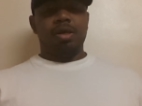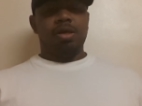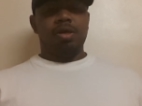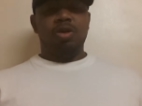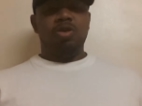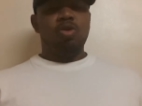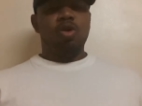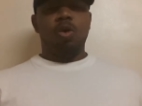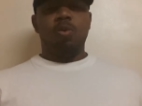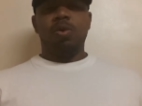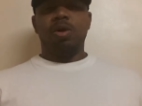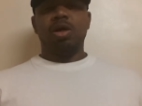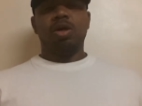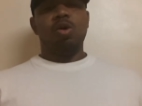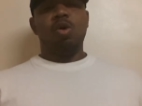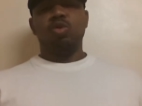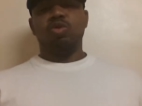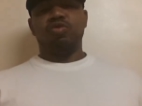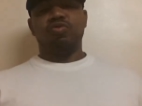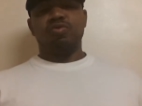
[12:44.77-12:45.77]
you don't want to
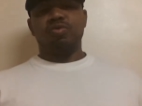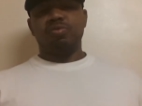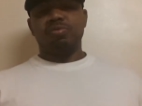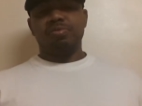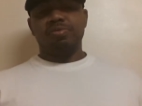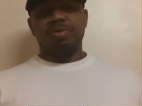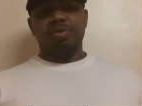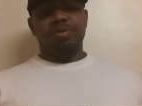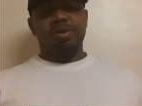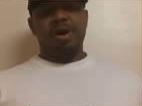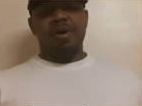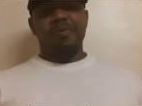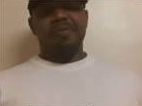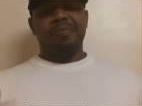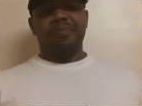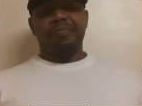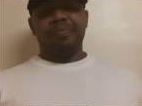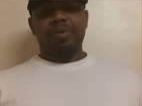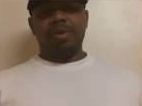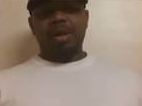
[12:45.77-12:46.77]
go through. You
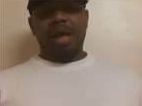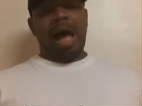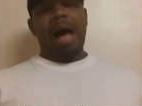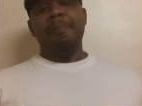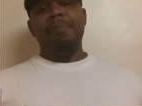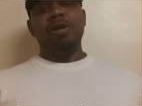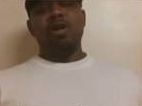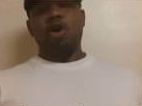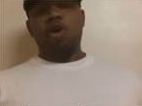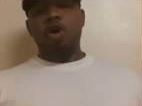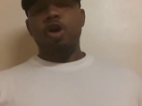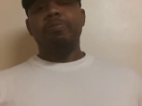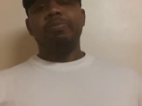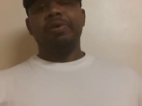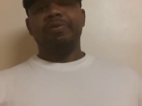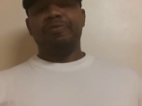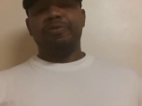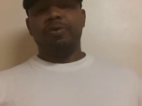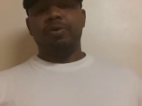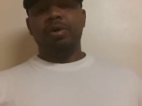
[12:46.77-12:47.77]
don't. I've been hurt
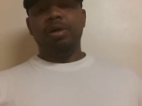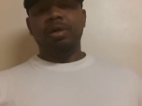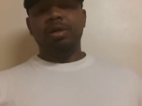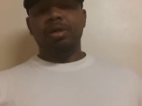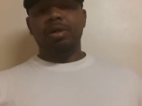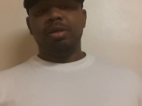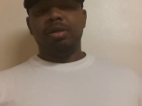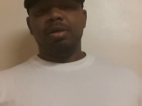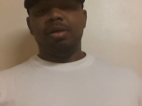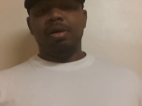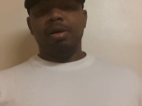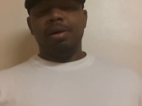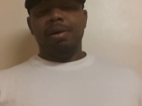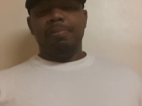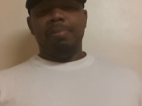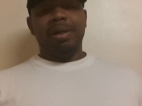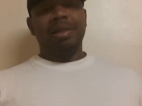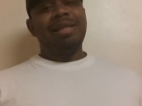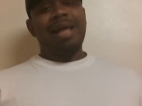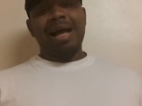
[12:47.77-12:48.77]
before,
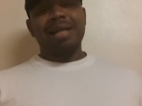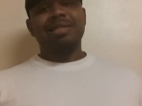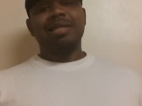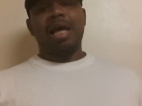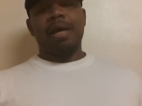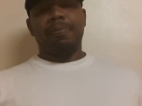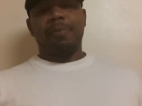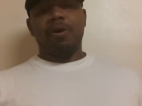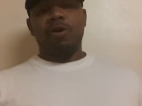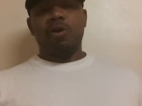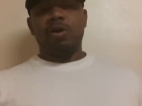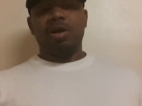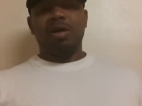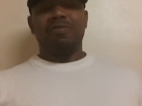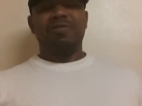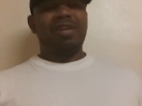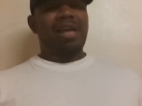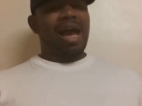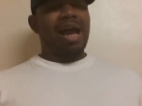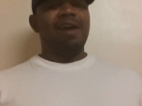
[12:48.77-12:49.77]
but that type of hurt
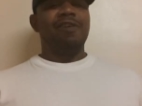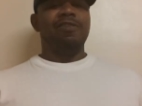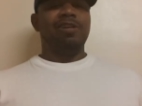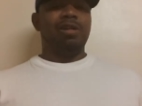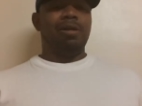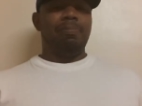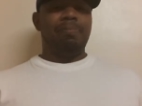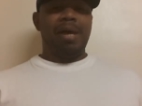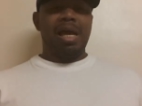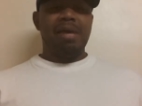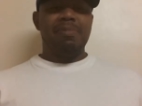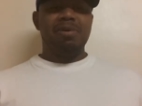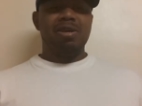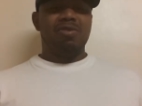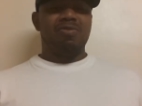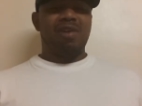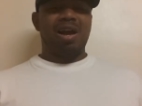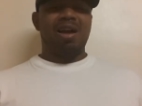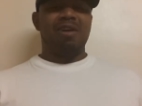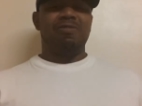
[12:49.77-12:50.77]
of carrying a baby
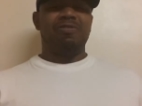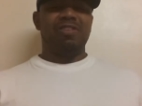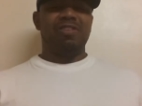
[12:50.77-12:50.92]
around